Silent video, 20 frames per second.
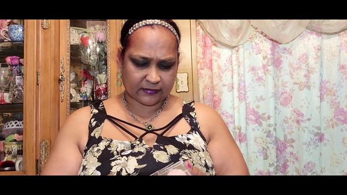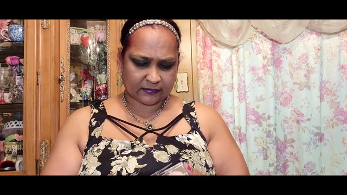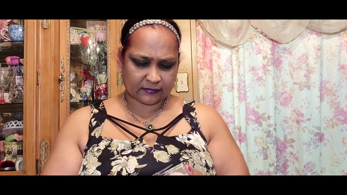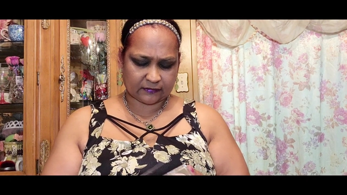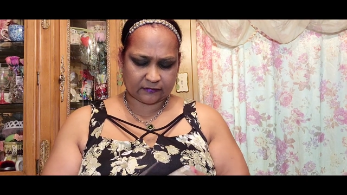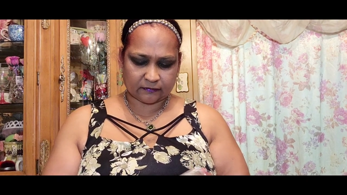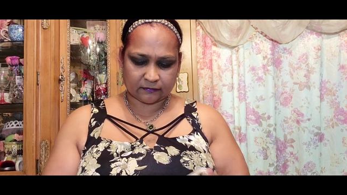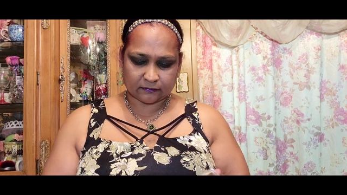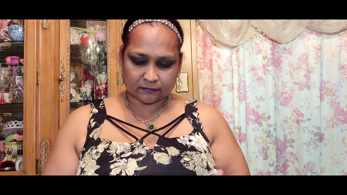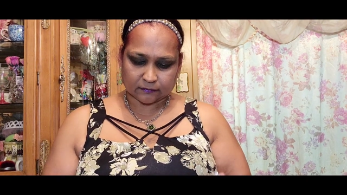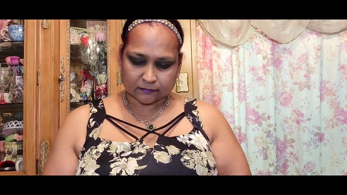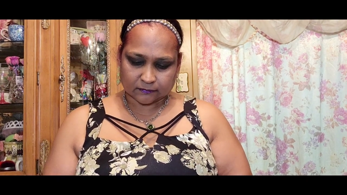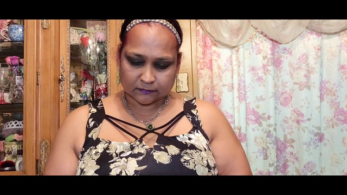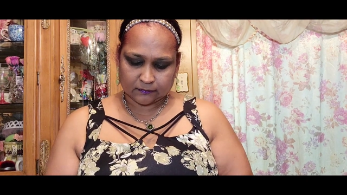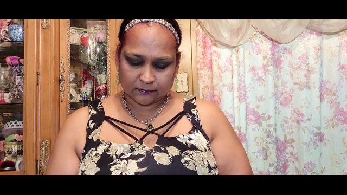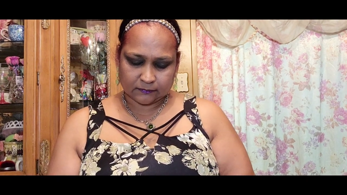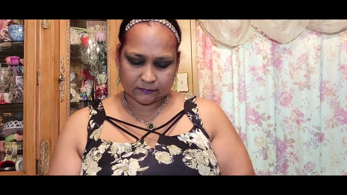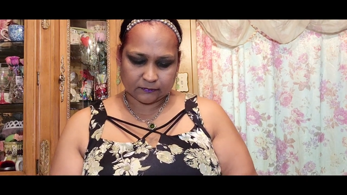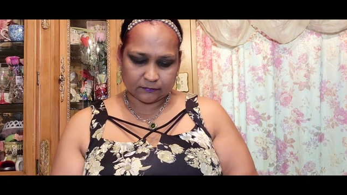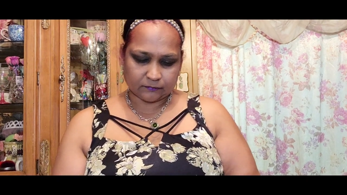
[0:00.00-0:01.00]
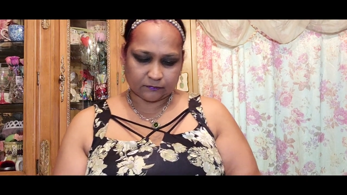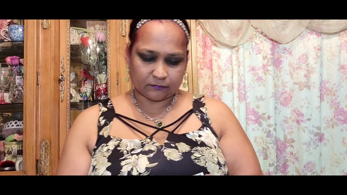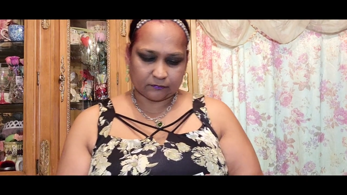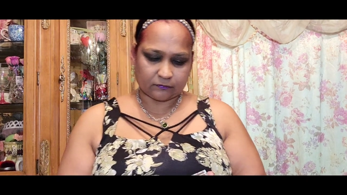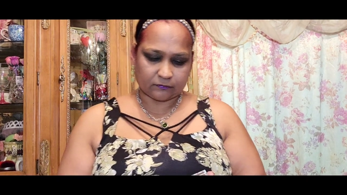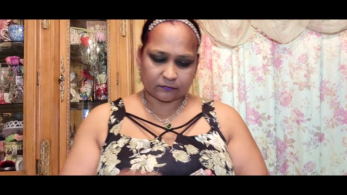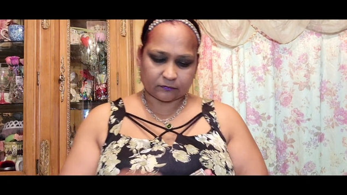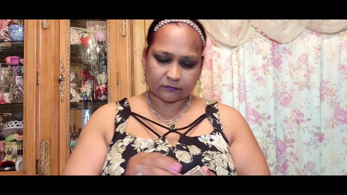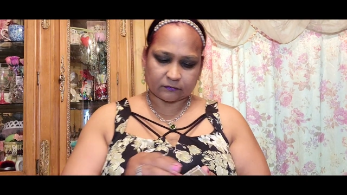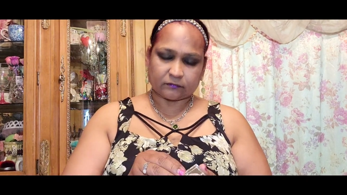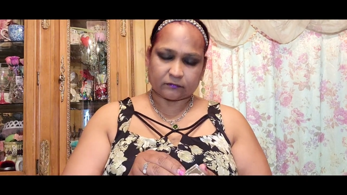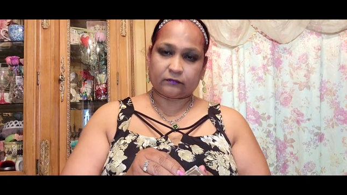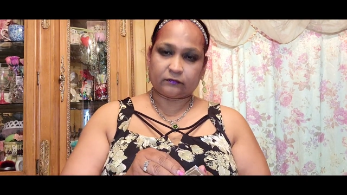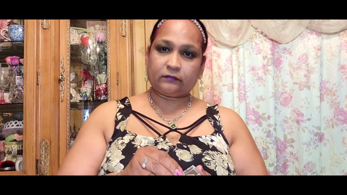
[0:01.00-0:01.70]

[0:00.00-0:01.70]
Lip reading: Nobody speaks.